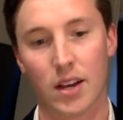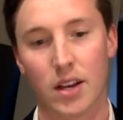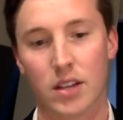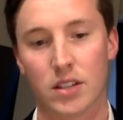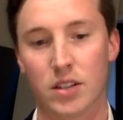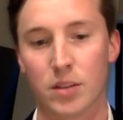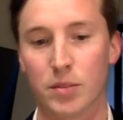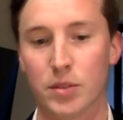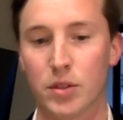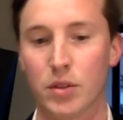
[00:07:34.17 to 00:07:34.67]

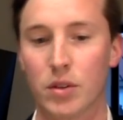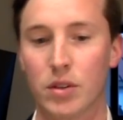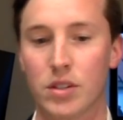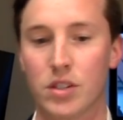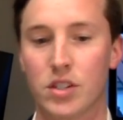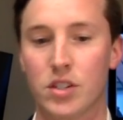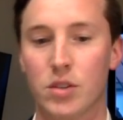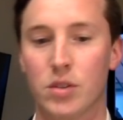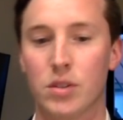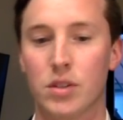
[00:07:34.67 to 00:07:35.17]
Some
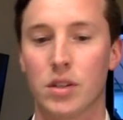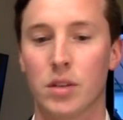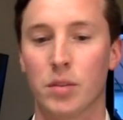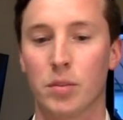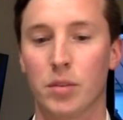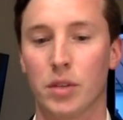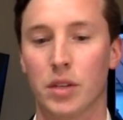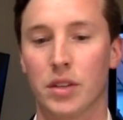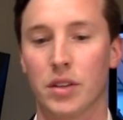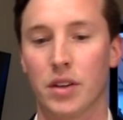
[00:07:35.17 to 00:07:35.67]
students choose to
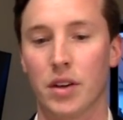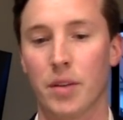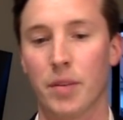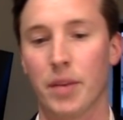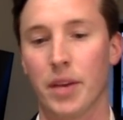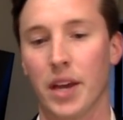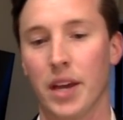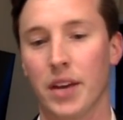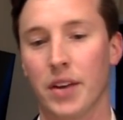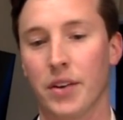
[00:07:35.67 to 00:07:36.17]
complete their
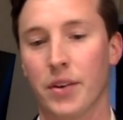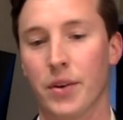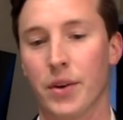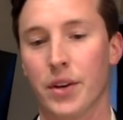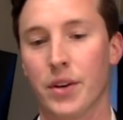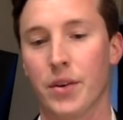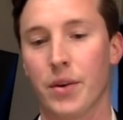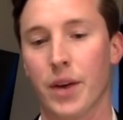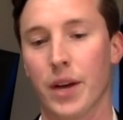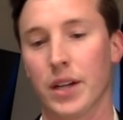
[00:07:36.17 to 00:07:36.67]
MBA degree
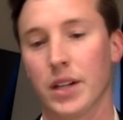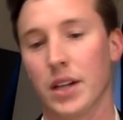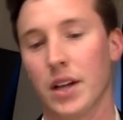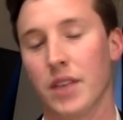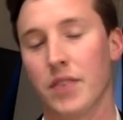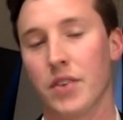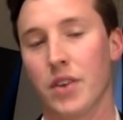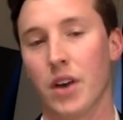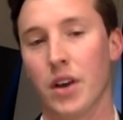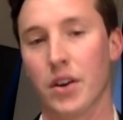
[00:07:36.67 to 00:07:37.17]
directly
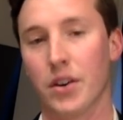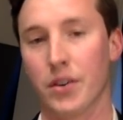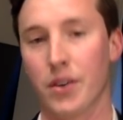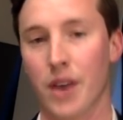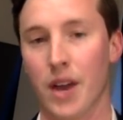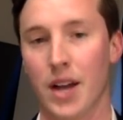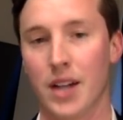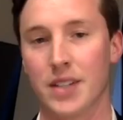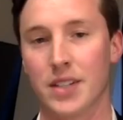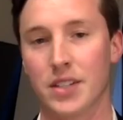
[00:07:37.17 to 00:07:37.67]
after
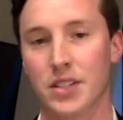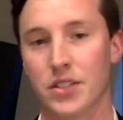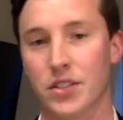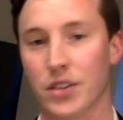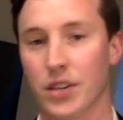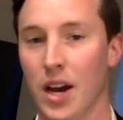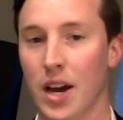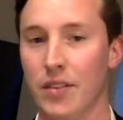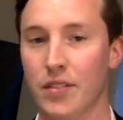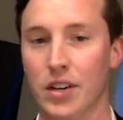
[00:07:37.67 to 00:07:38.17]
undergrad since they're
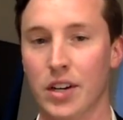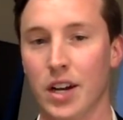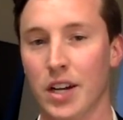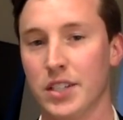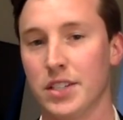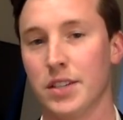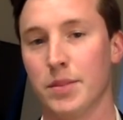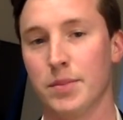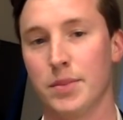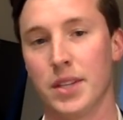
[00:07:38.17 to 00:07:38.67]
kind of
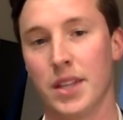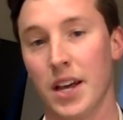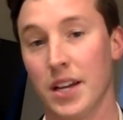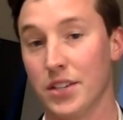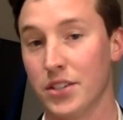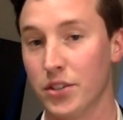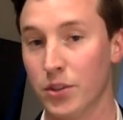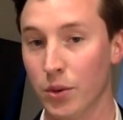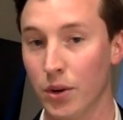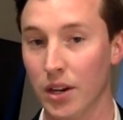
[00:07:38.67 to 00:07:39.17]
accustomed to that
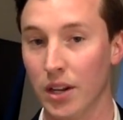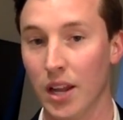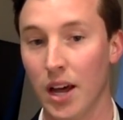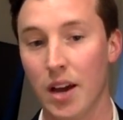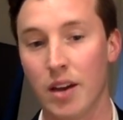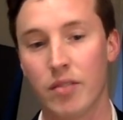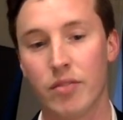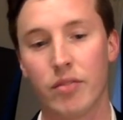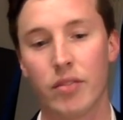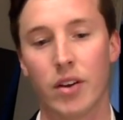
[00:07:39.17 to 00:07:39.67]
student
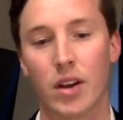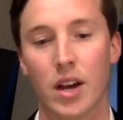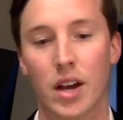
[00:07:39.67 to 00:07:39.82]
life.